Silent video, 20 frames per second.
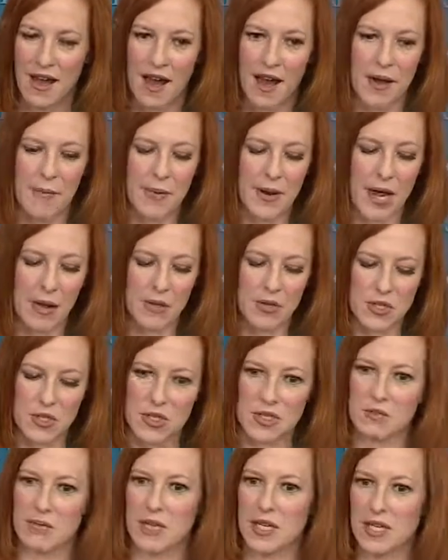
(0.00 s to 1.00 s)
But I would
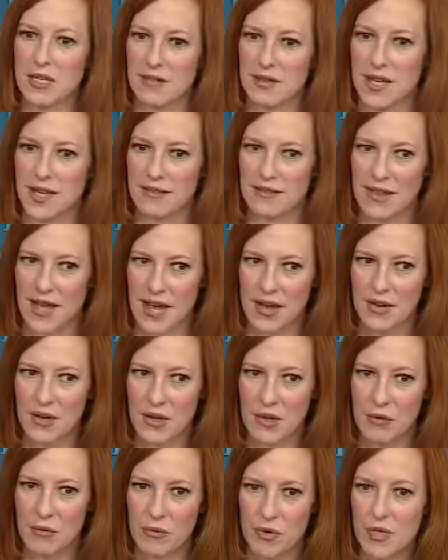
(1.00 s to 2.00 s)
just reiterate that
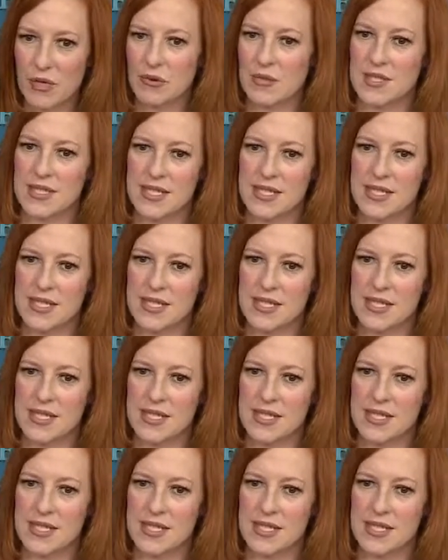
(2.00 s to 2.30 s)
we don't